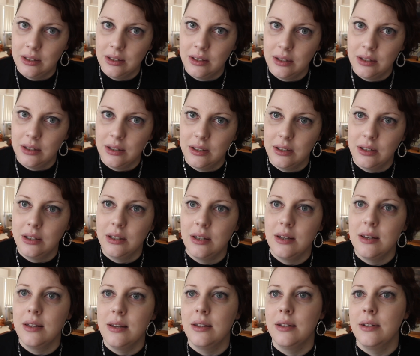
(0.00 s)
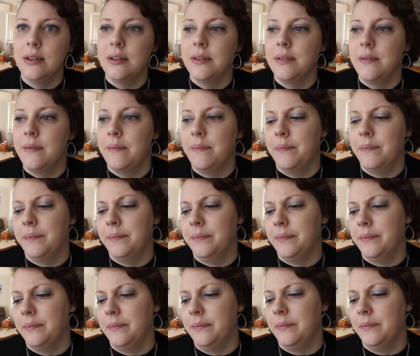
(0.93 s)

(silence)